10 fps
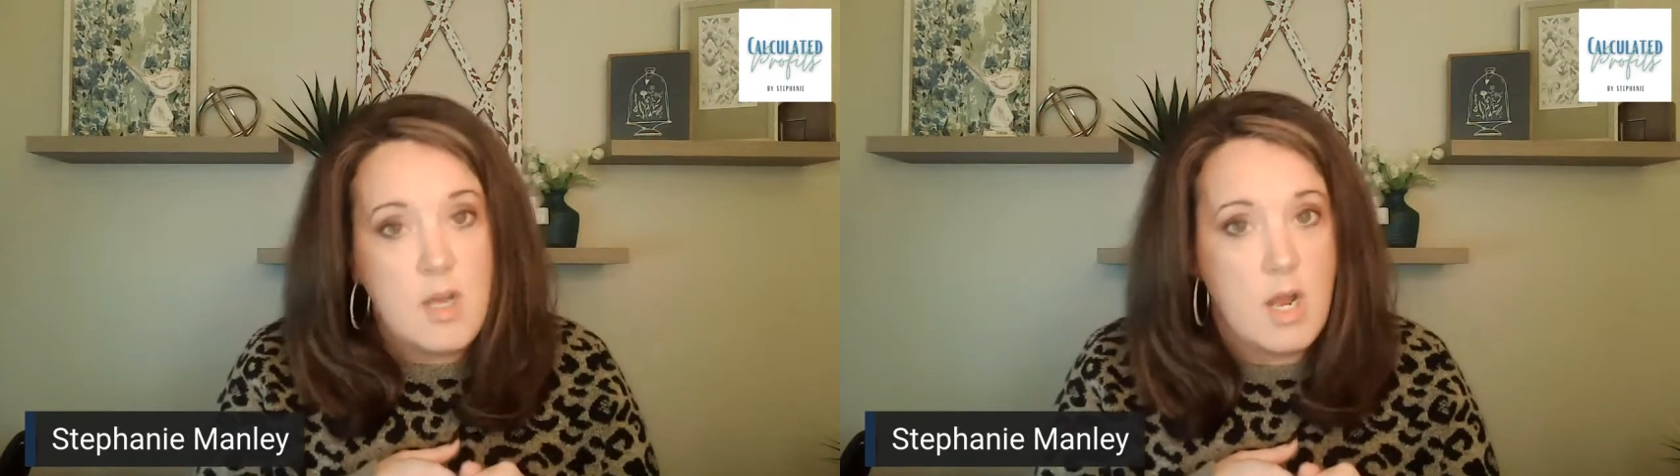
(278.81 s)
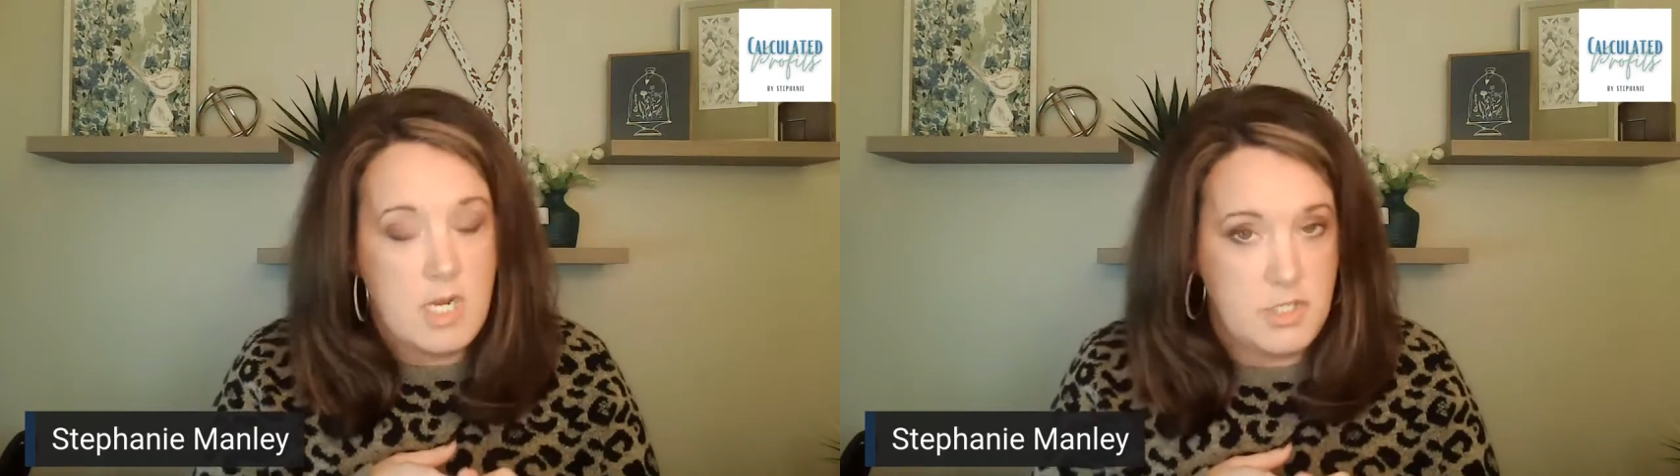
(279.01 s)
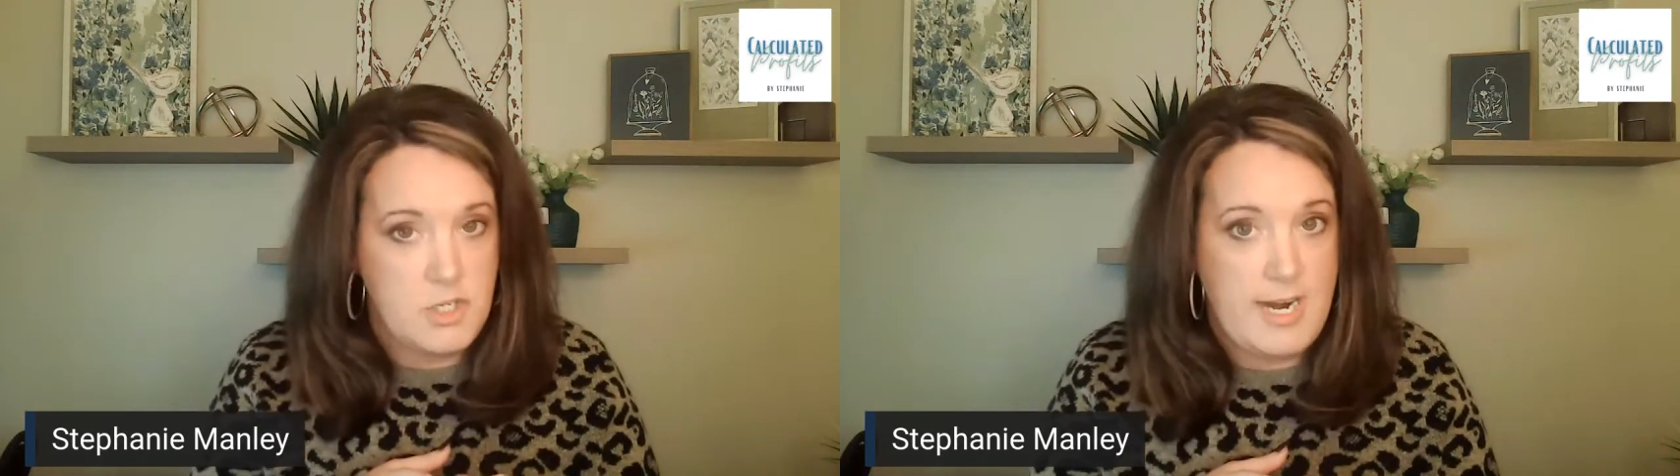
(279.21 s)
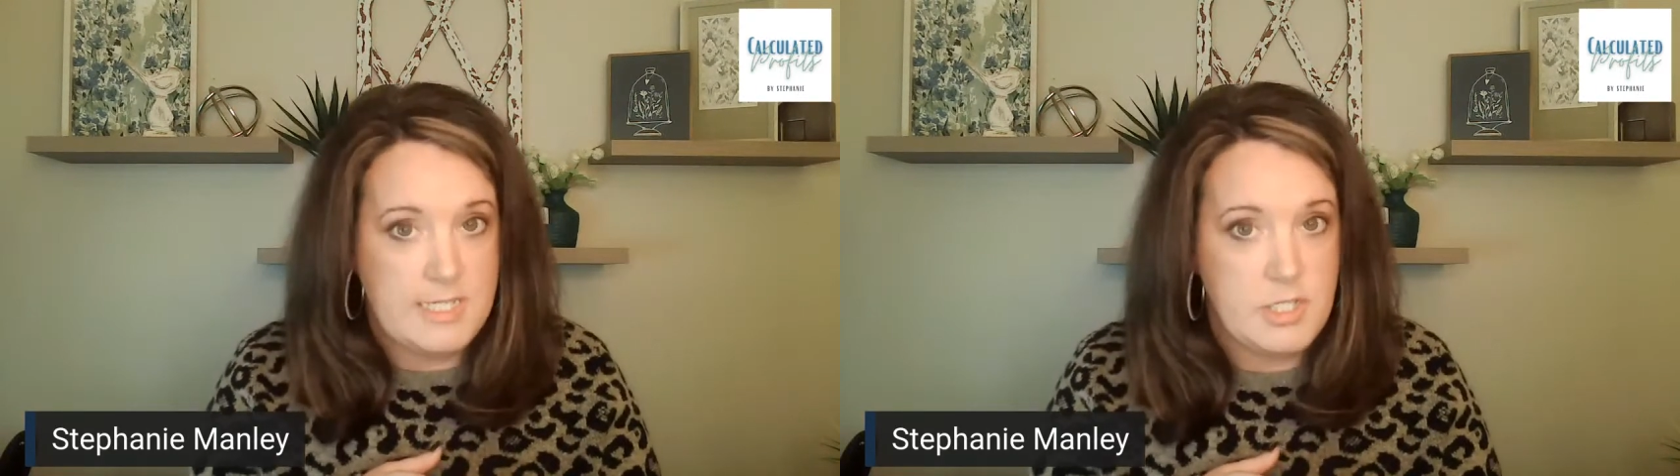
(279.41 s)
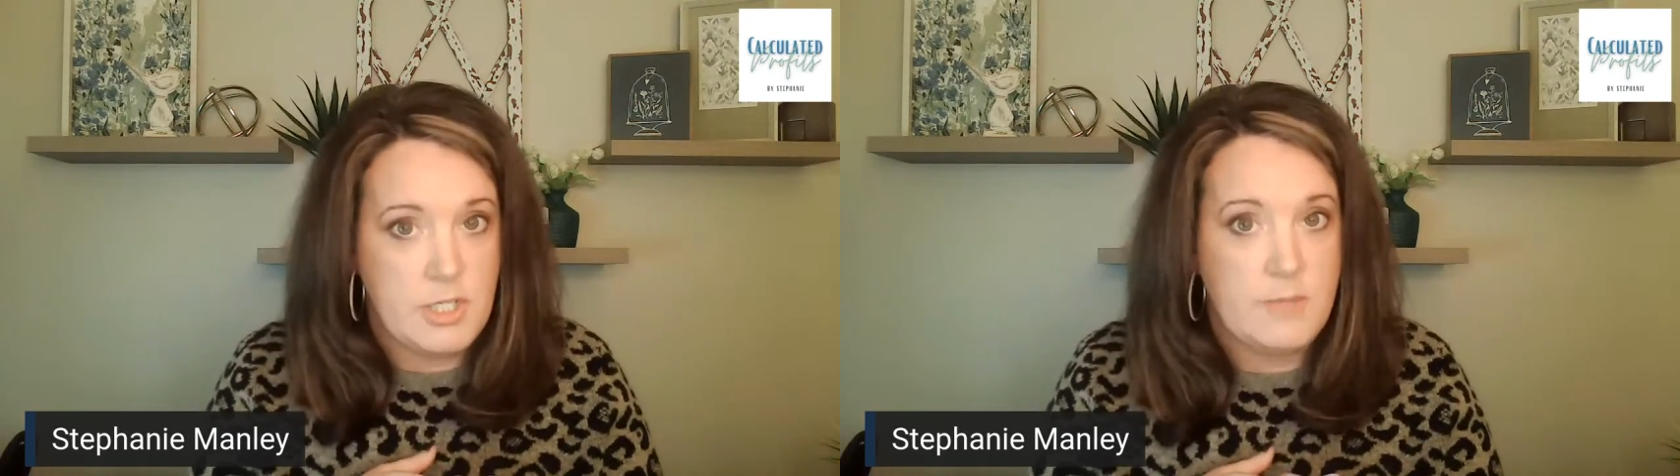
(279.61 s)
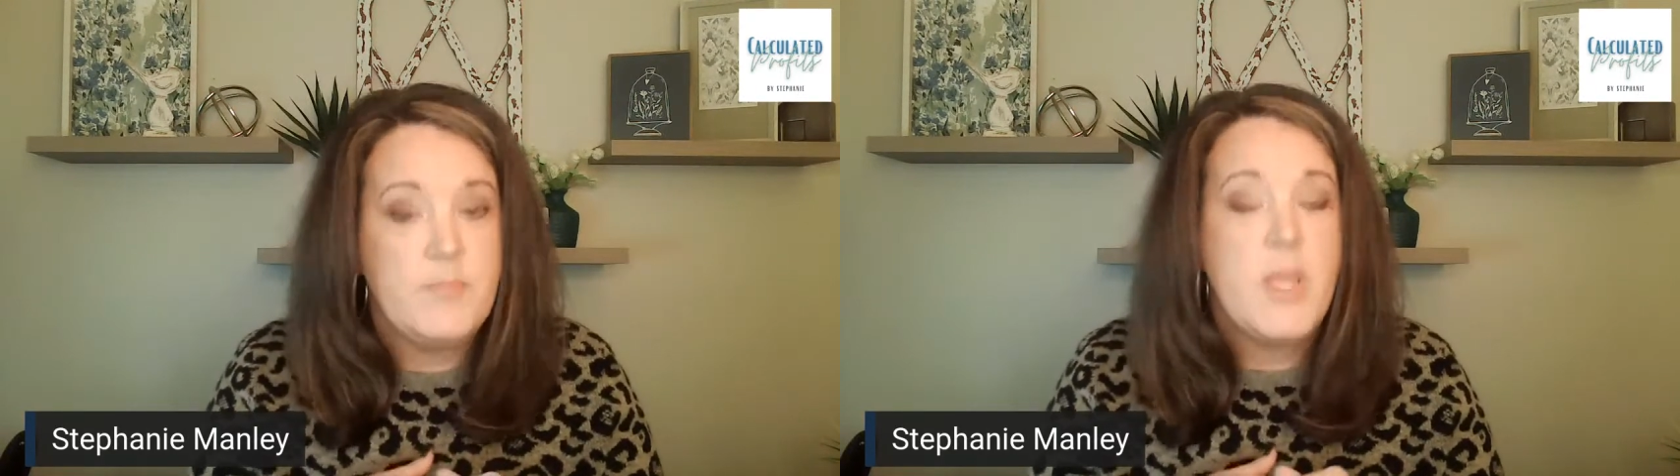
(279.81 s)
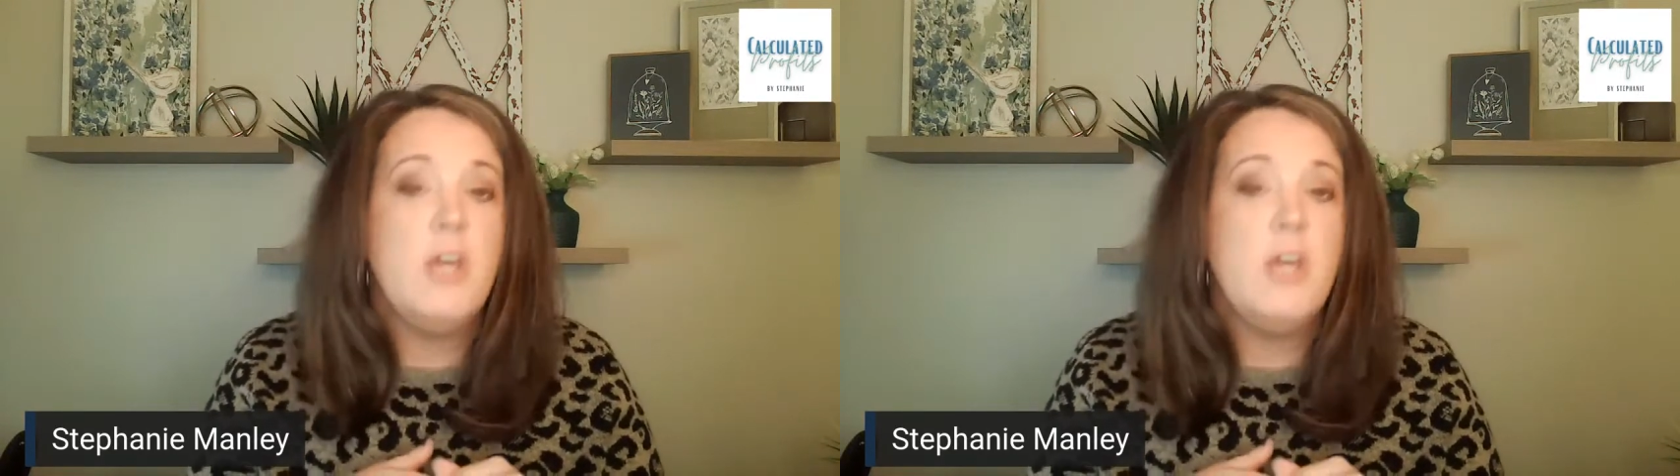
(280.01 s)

contractor,